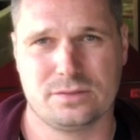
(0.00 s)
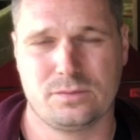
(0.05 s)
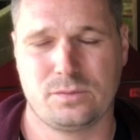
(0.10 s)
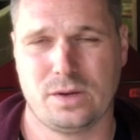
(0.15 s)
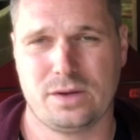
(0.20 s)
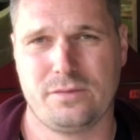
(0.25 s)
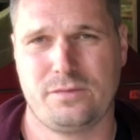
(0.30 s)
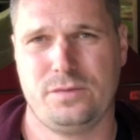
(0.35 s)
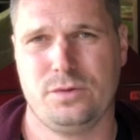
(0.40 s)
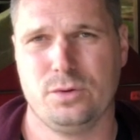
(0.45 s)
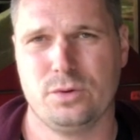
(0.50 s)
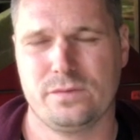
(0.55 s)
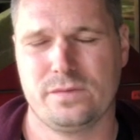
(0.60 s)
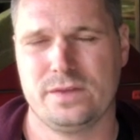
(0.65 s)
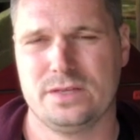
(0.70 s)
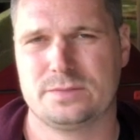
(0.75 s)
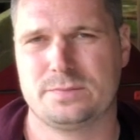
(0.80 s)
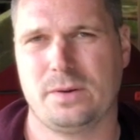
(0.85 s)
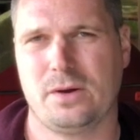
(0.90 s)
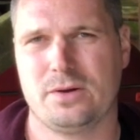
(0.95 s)
quite a few of
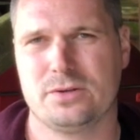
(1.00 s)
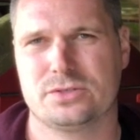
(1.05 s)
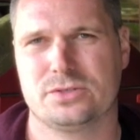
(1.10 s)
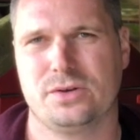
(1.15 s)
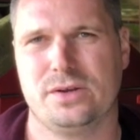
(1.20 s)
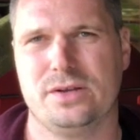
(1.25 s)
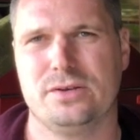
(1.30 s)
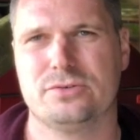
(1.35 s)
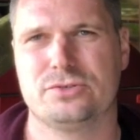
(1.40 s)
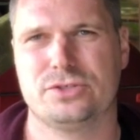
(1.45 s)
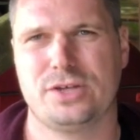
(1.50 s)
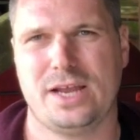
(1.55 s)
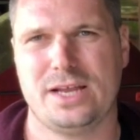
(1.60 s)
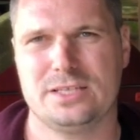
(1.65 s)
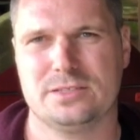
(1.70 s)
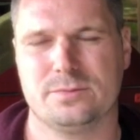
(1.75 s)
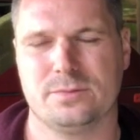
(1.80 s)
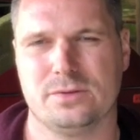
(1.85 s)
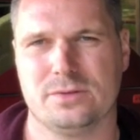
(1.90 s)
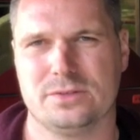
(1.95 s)
these parts, are
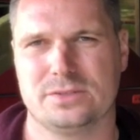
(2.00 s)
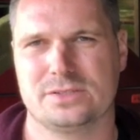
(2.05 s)
interchangeable.